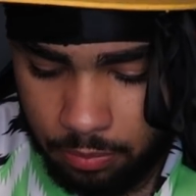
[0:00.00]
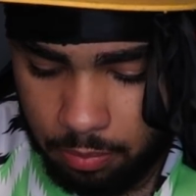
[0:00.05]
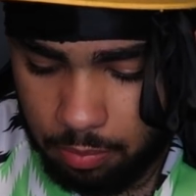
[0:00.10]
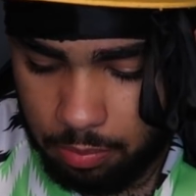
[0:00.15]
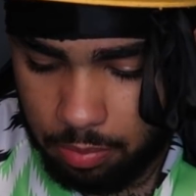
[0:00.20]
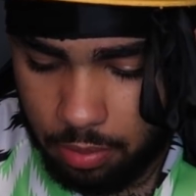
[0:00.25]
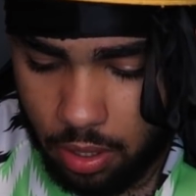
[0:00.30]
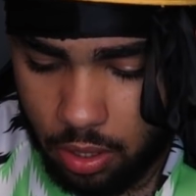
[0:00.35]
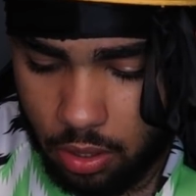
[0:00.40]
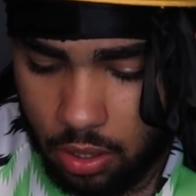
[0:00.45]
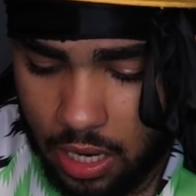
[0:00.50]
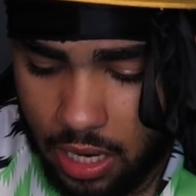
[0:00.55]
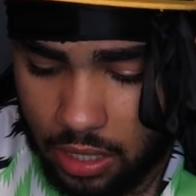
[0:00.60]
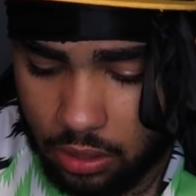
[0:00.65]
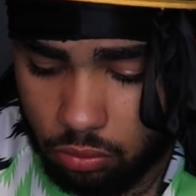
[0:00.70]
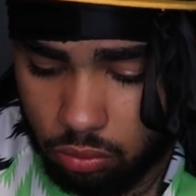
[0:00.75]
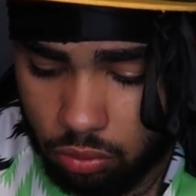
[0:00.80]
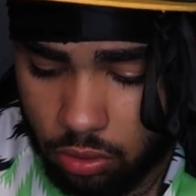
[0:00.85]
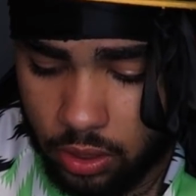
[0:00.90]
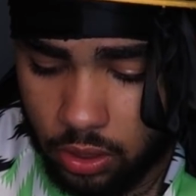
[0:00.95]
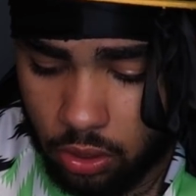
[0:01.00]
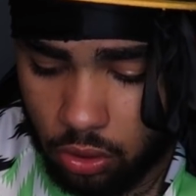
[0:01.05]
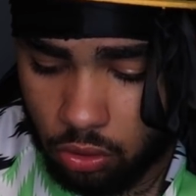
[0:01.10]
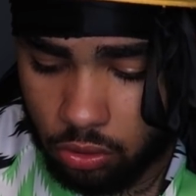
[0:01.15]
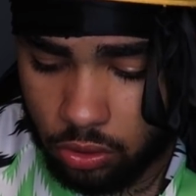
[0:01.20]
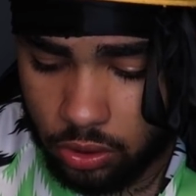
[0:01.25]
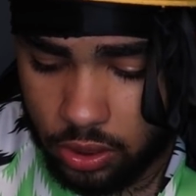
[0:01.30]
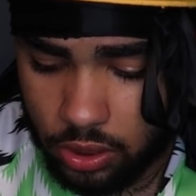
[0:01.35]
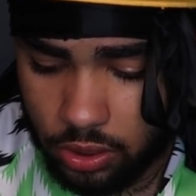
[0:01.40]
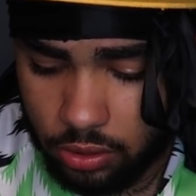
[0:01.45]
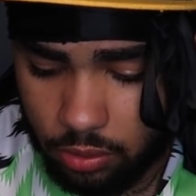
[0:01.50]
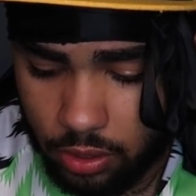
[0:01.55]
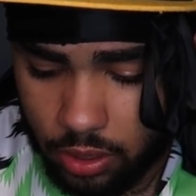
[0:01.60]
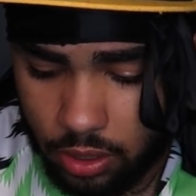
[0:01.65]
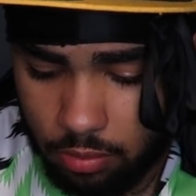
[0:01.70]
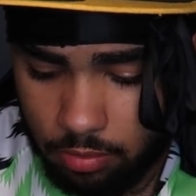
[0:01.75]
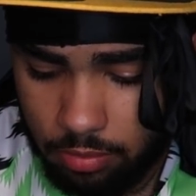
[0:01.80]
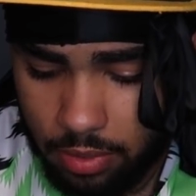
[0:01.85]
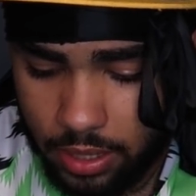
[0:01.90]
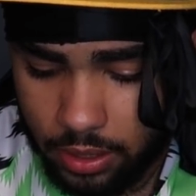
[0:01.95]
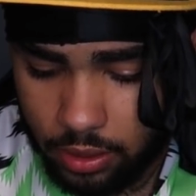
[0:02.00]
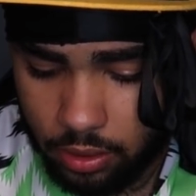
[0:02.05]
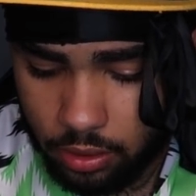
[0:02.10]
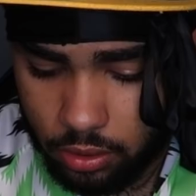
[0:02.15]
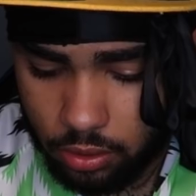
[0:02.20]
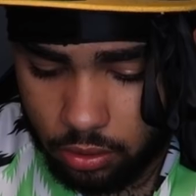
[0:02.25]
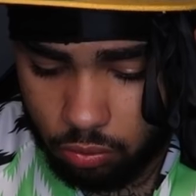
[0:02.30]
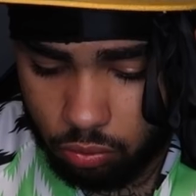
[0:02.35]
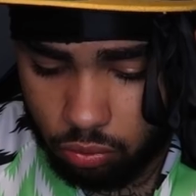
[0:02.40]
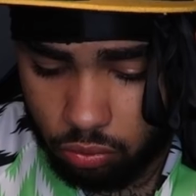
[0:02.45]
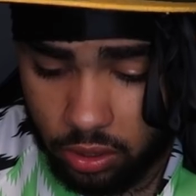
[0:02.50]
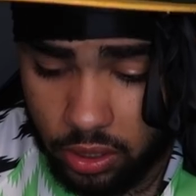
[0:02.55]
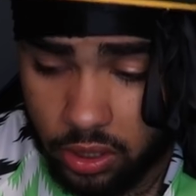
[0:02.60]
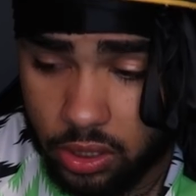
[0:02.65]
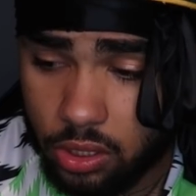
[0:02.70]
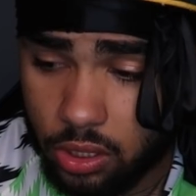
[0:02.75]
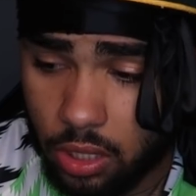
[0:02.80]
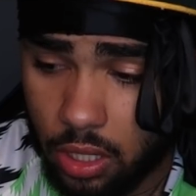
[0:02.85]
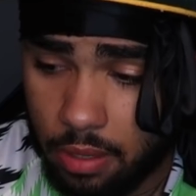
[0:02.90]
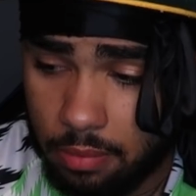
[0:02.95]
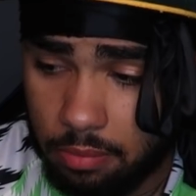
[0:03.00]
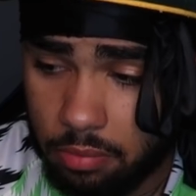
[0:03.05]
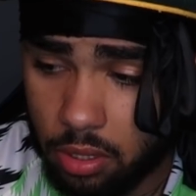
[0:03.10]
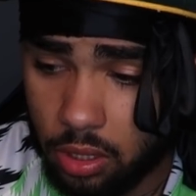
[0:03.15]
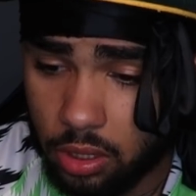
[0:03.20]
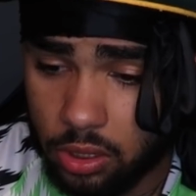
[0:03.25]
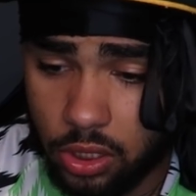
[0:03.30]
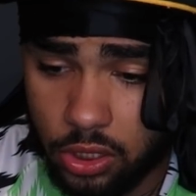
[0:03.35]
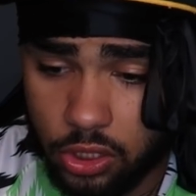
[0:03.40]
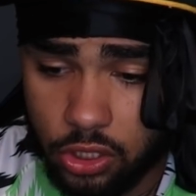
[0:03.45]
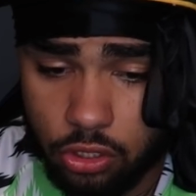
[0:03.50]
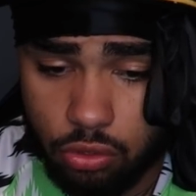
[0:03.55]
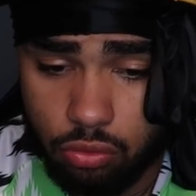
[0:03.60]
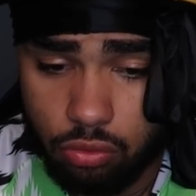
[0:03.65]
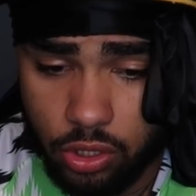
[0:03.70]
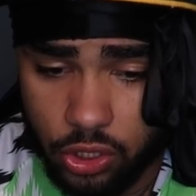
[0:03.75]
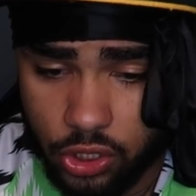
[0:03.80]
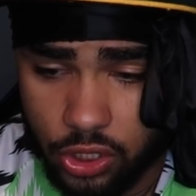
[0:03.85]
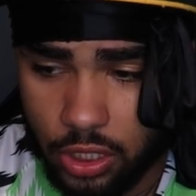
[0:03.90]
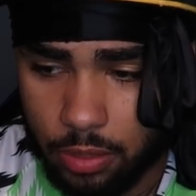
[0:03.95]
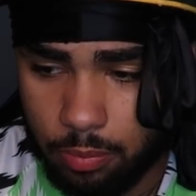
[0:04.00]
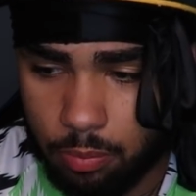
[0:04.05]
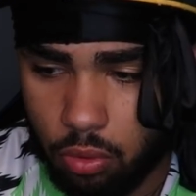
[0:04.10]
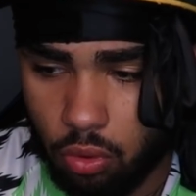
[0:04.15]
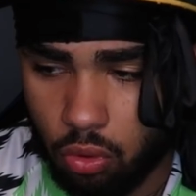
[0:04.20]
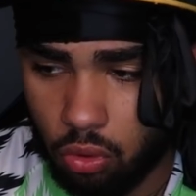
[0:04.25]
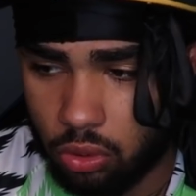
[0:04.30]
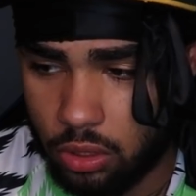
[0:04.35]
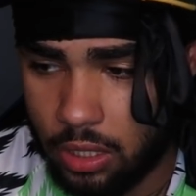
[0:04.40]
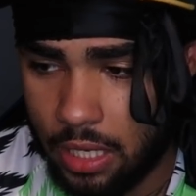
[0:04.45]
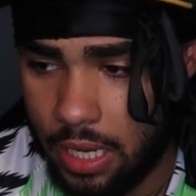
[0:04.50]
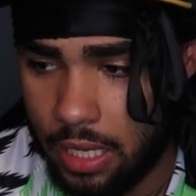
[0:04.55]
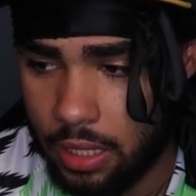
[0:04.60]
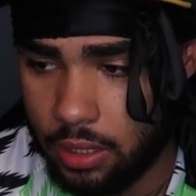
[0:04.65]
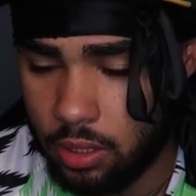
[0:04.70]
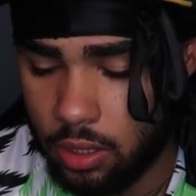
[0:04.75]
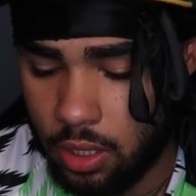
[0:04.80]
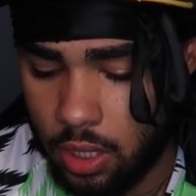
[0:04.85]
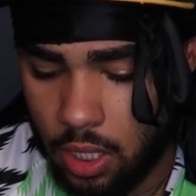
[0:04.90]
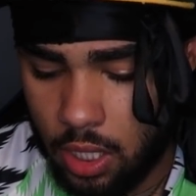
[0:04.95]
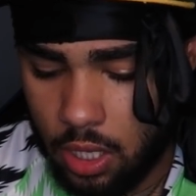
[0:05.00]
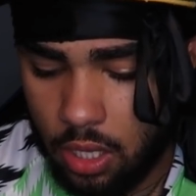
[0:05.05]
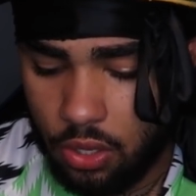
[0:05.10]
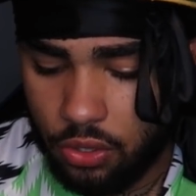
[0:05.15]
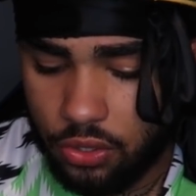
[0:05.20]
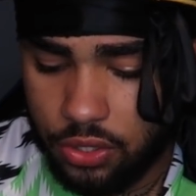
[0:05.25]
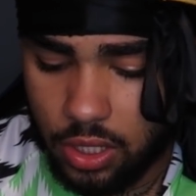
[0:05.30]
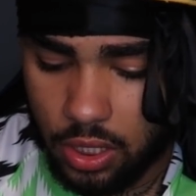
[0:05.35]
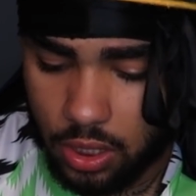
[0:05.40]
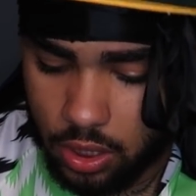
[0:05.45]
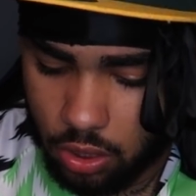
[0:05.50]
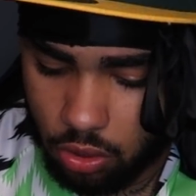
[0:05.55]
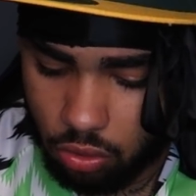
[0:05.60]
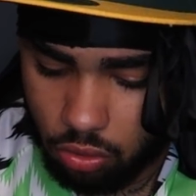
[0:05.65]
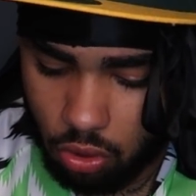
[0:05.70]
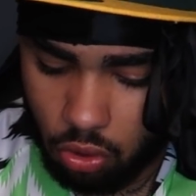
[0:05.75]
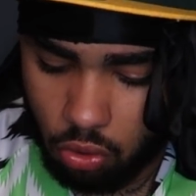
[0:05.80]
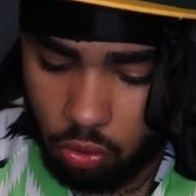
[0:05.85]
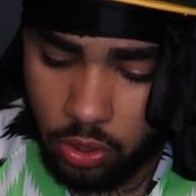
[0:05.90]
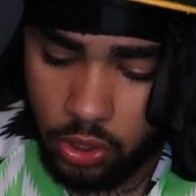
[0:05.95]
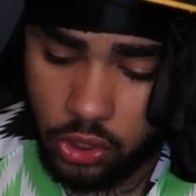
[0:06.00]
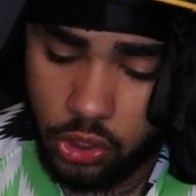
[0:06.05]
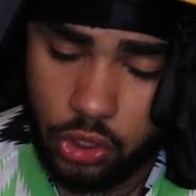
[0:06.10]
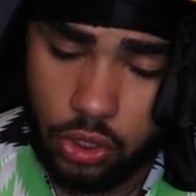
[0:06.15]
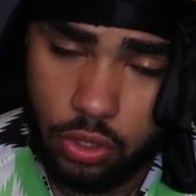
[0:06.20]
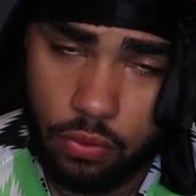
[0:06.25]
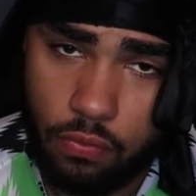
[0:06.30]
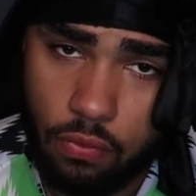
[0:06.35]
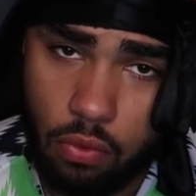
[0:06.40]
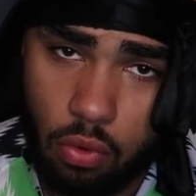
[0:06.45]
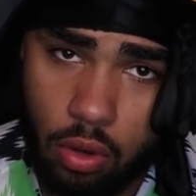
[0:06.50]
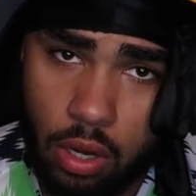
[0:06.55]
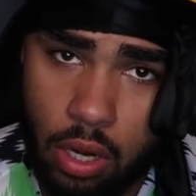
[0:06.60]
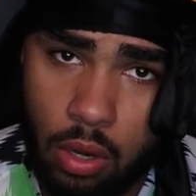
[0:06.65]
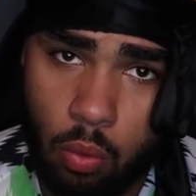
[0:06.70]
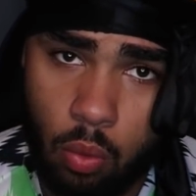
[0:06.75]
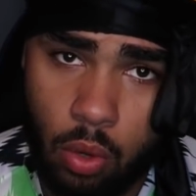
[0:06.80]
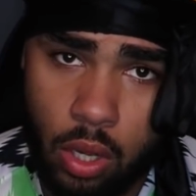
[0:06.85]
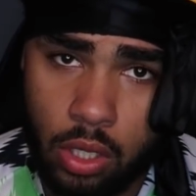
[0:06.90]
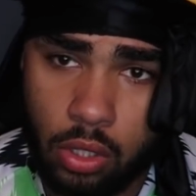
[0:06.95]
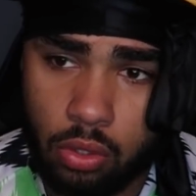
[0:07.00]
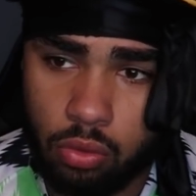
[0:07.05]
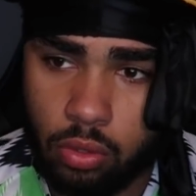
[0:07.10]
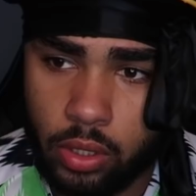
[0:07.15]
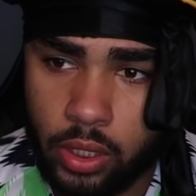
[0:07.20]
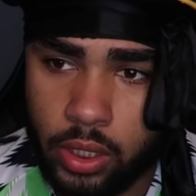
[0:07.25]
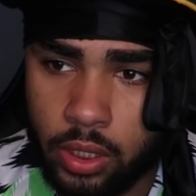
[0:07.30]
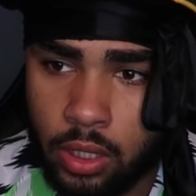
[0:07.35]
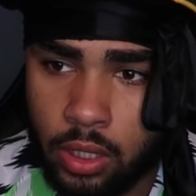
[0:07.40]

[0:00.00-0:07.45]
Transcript: But I'd really honestly recommend read certain books such as Rich Dad Poor Dad, Think and Grow Rich, The 4-Hour Work